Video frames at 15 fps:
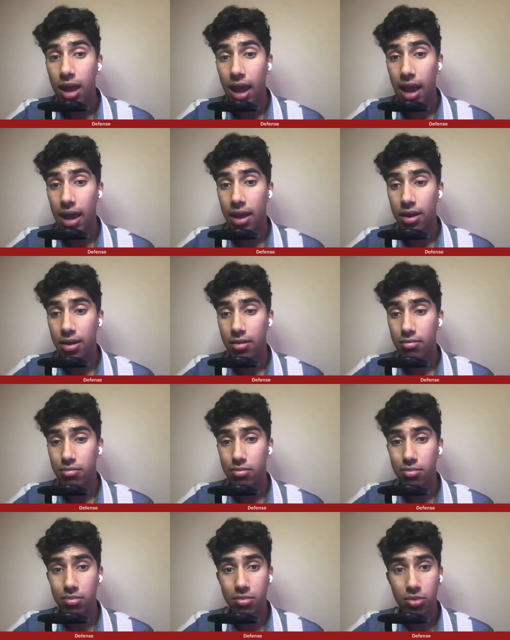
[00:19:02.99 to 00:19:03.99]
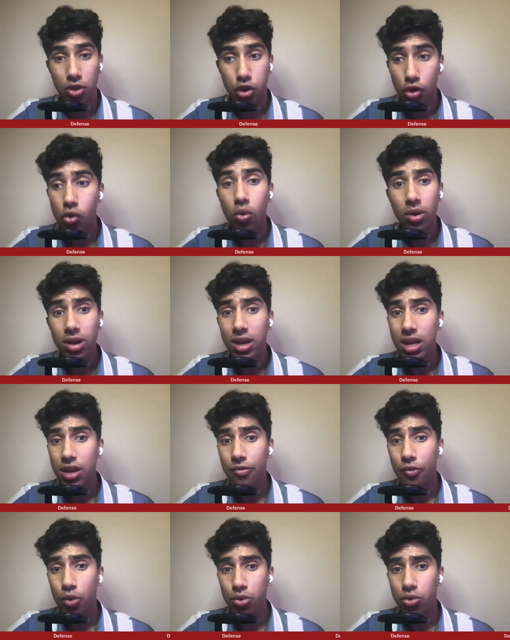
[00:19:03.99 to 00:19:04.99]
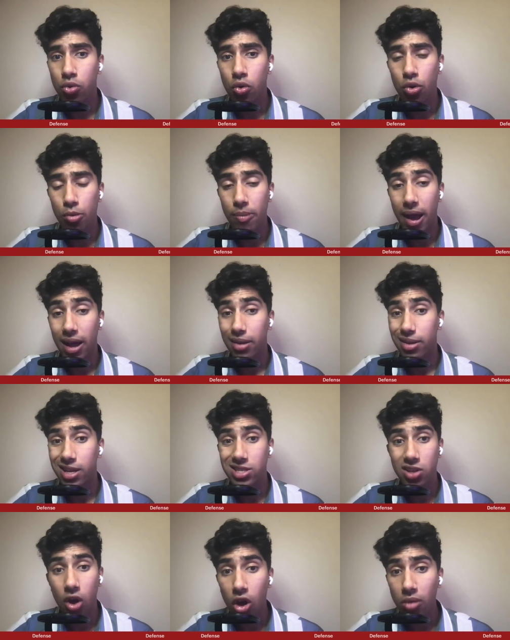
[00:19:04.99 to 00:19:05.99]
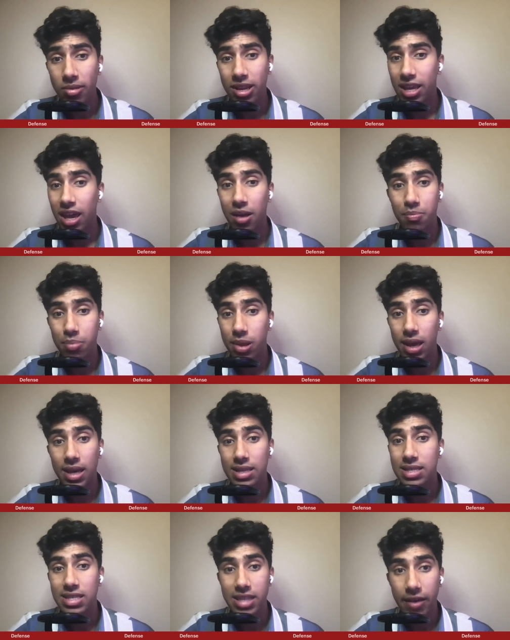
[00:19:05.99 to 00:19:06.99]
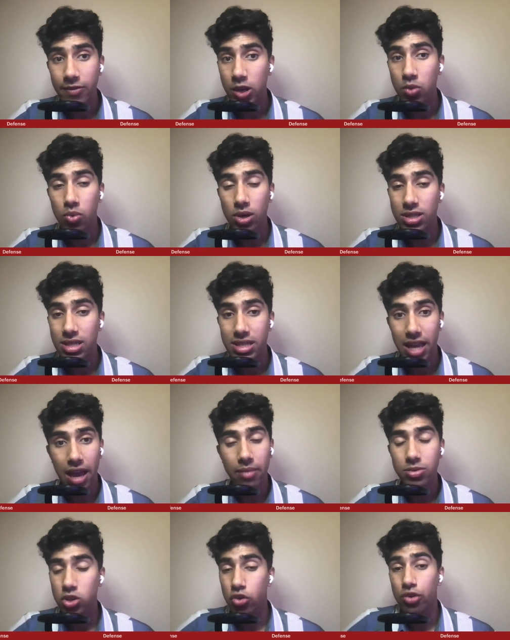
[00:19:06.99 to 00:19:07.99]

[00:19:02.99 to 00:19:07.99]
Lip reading: And you're going to need a 4th cornerback because Hallman can't play 71 snaps,